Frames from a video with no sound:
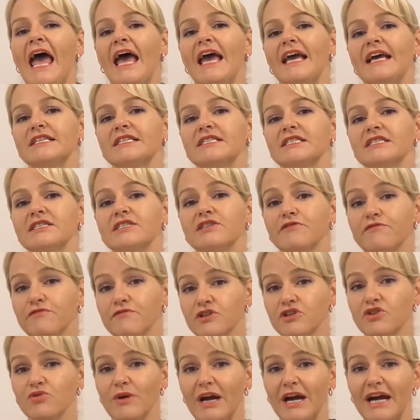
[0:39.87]
and
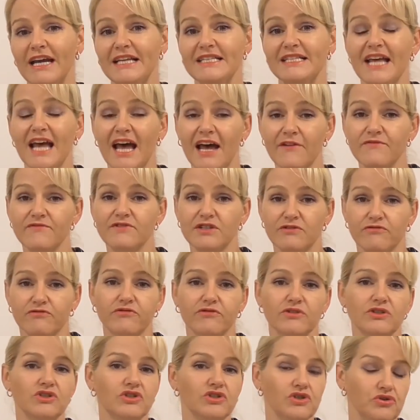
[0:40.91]
different grades have
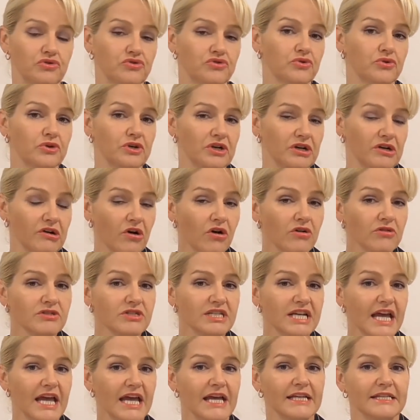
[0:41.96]
different nutrient
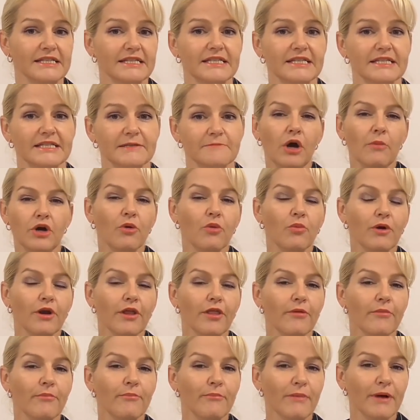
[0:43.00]
contents. But one
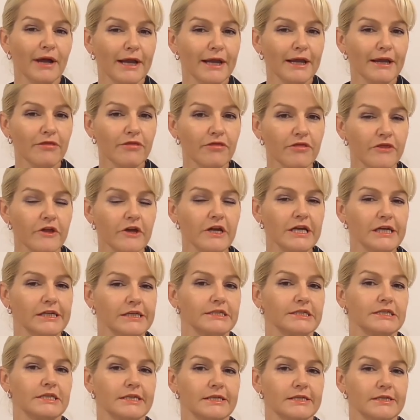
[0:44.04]
of the main
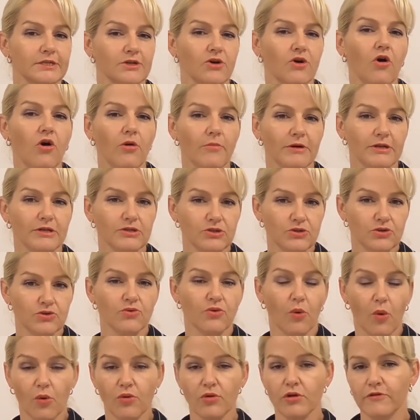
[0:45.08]
things that's common
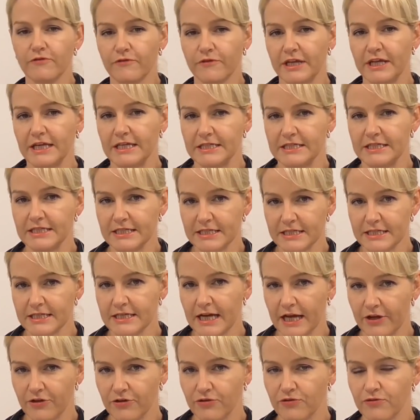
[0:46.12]
to all of these
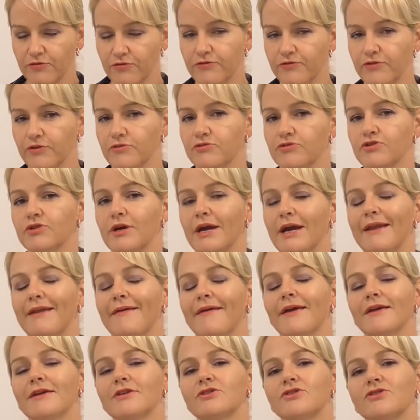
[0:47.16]
snail filtrate
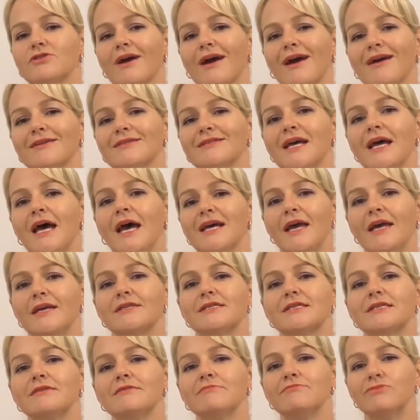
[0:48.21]
extracts
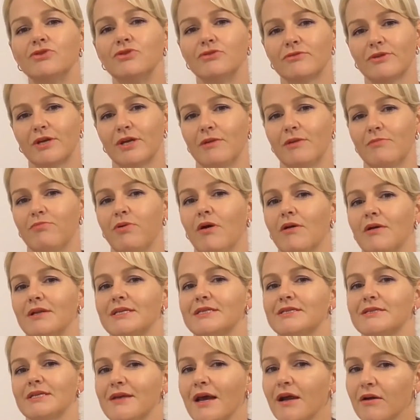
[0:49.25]
is the
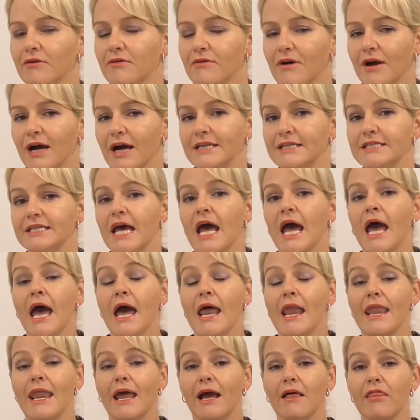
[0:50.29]
mucopolysaccharides.
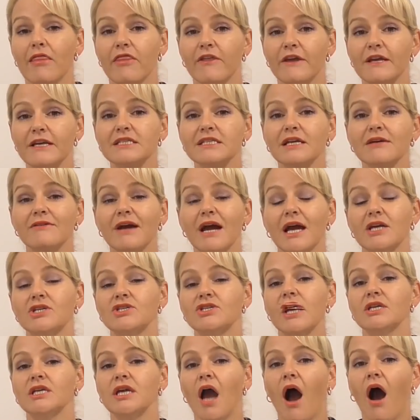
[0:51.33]
Now these are
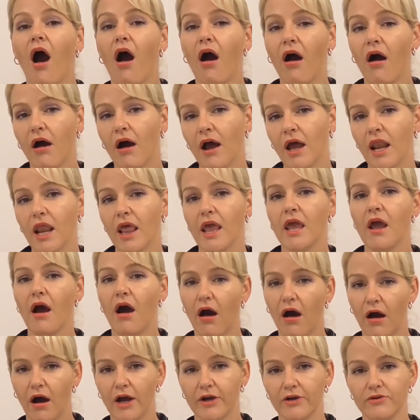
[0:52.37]
actually highly
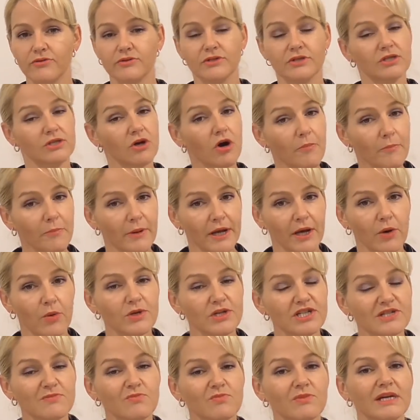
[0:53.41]
hygroscopic,
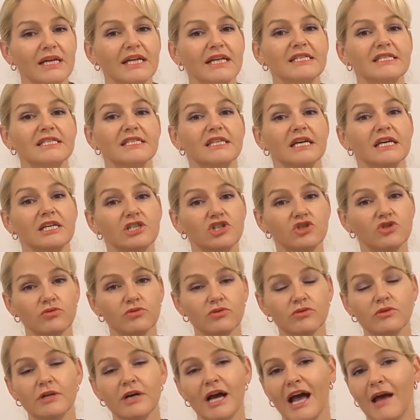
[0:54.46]
which means they
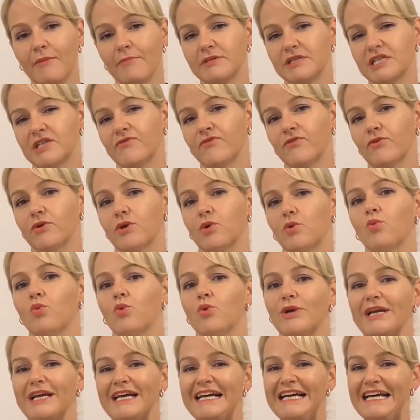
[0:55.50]
draw atmospheric
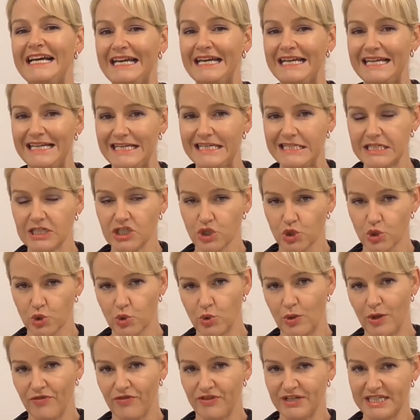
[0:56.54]
water
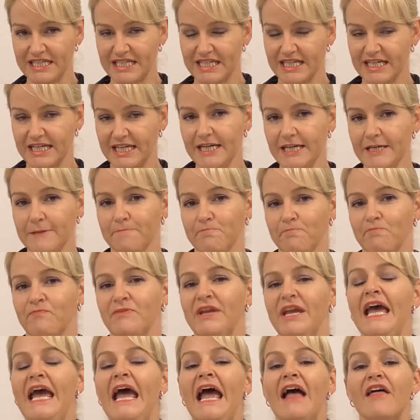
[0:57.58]
into the skin.
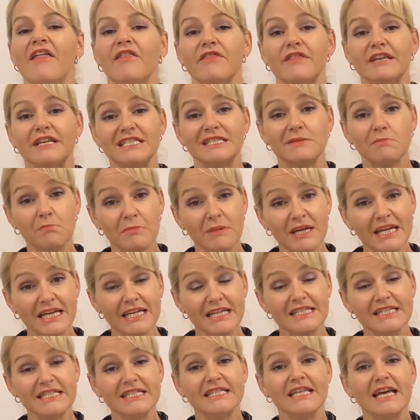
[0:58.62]
This
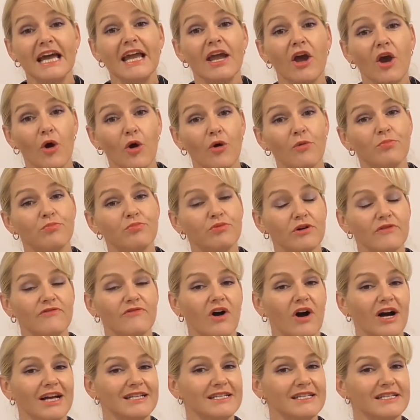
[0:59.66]
means they help
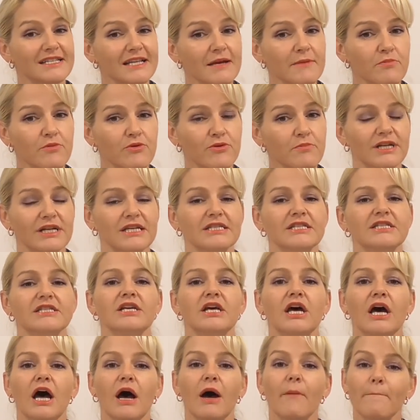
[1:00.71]
provide suppleness